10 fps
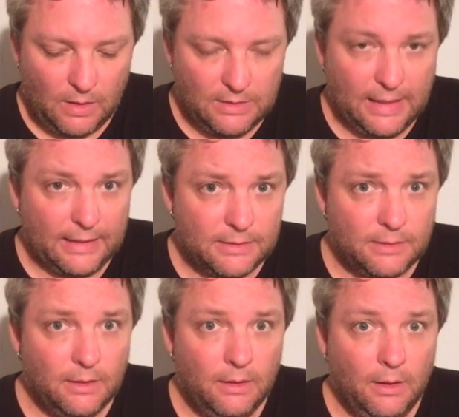taste.
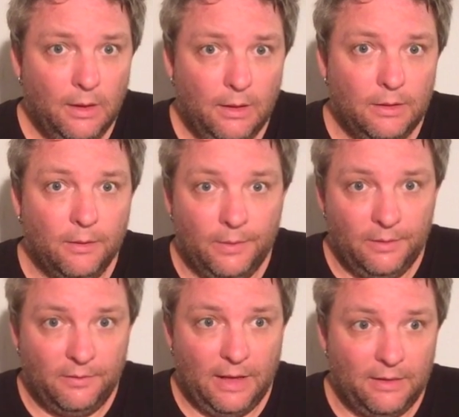You know, when
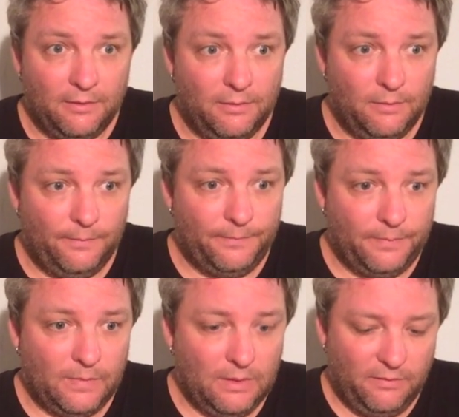you've kind of
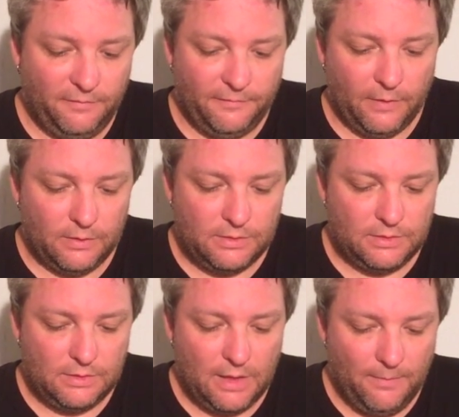
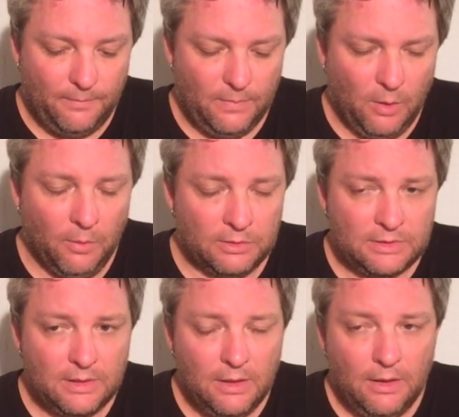first almost